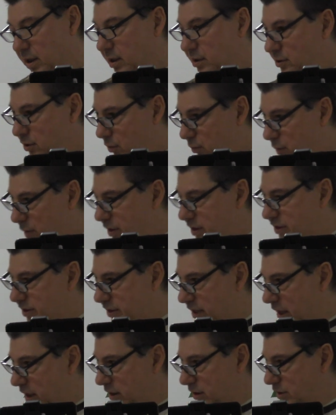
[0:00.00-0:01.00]
So what
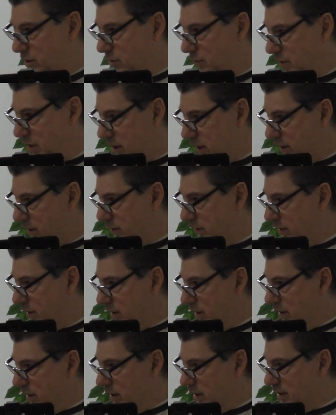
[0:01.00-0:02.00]
he's telling you here
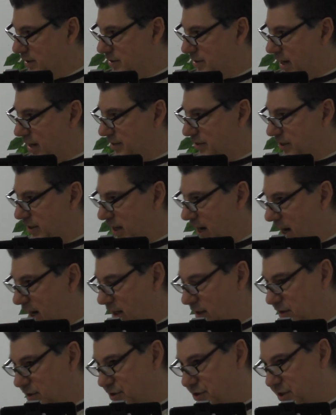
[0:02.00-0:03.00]
is that the
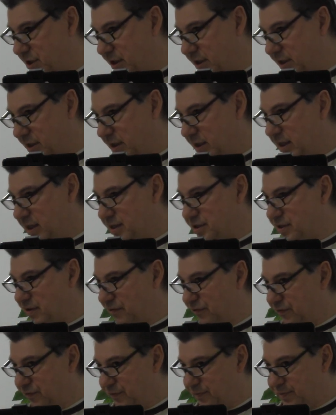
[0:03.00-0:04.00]
allergy is a,
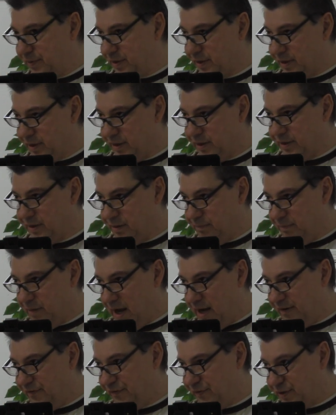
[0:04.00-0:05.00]
the, the
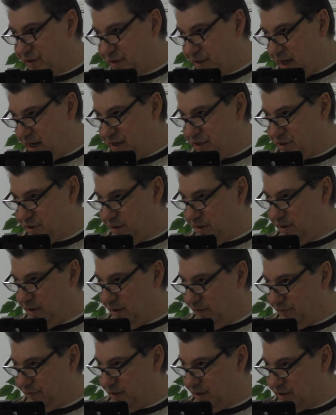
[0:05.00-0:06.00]
manifestation
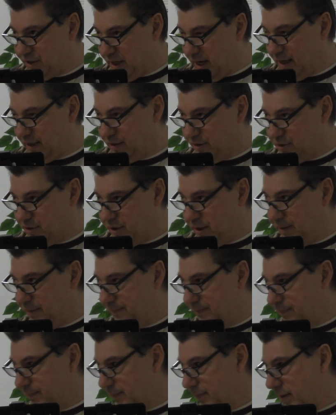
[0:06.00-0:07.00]
of this allergy
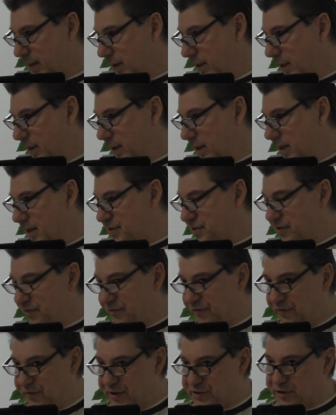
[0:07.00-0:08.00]
is a
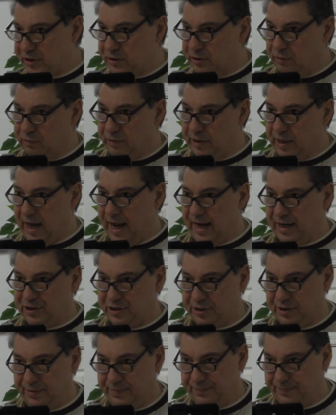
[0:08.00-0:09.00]
physical
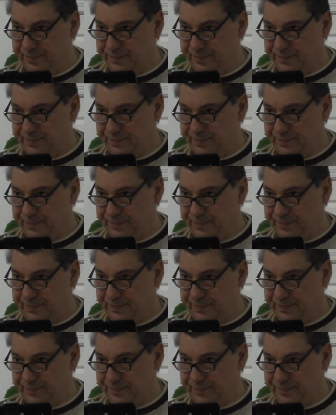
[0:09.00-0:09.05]
reaction.